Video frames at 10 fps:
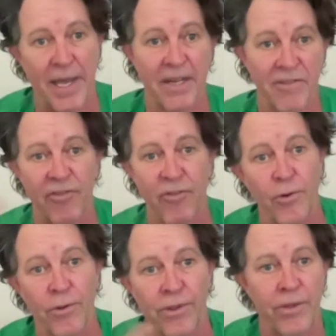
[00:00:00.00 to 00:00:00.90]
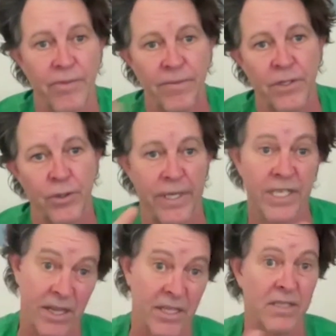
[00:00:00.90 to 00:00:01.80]
back and forth to each
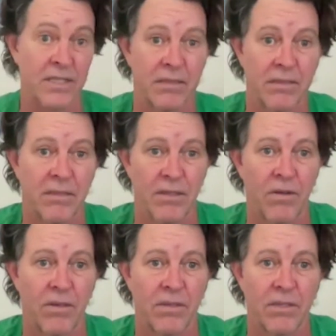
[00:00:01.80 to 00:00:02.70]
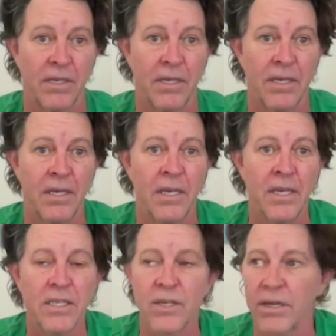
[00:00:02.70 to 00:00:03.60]
other's songs.
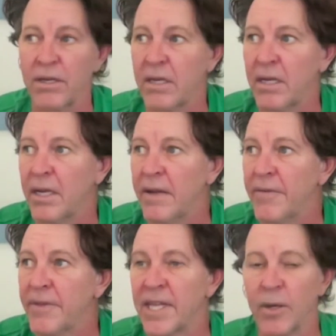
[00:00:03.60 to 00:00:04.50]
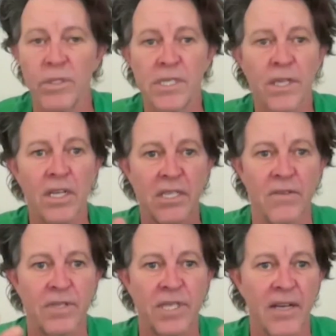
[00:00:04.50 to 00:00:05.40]
So there was lots of
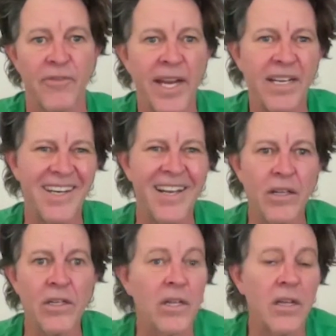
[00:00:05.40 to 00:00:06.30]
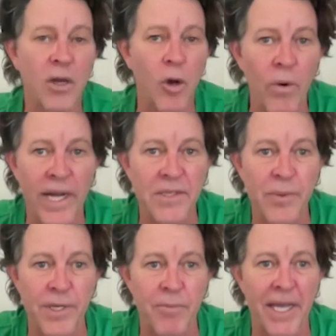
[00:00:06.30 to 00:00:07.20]
stuff. And like always, when you
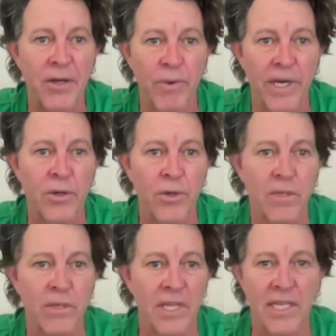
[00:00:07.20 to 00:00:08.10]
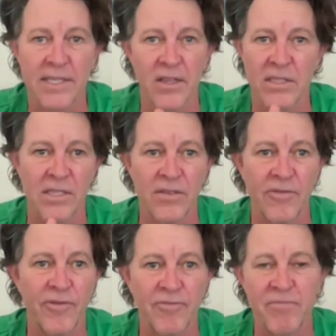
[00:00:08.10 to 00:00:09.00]
make a record, there's lots of
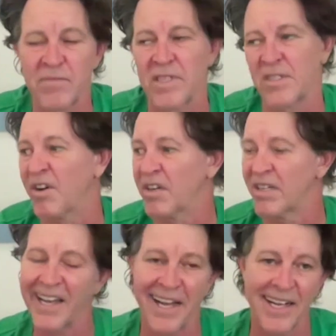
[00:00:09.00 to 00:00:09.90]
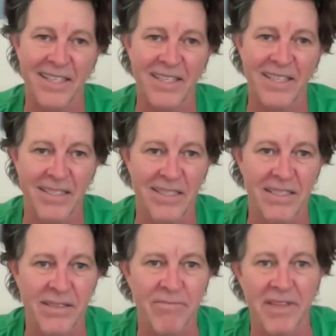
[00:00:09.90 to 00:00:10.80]
song
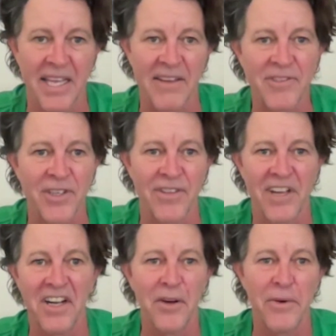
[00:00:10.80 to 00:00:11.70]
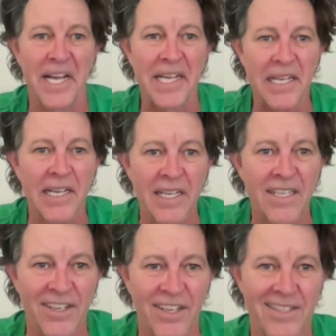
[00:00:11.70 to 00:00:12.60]
carcasses left on the highway,
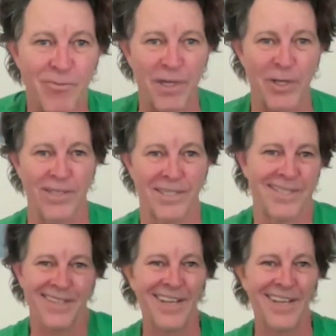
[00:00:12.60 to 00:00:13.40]
because